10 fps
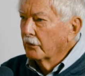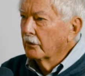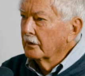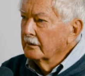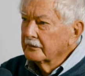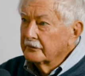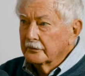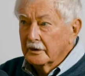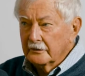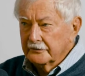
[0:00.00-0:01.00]
or
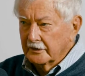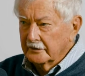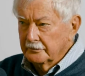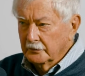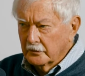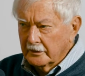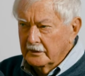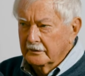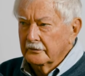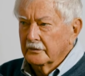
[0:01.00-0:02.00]
to Alsace, more
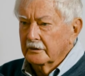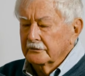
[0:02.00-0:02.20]
akin to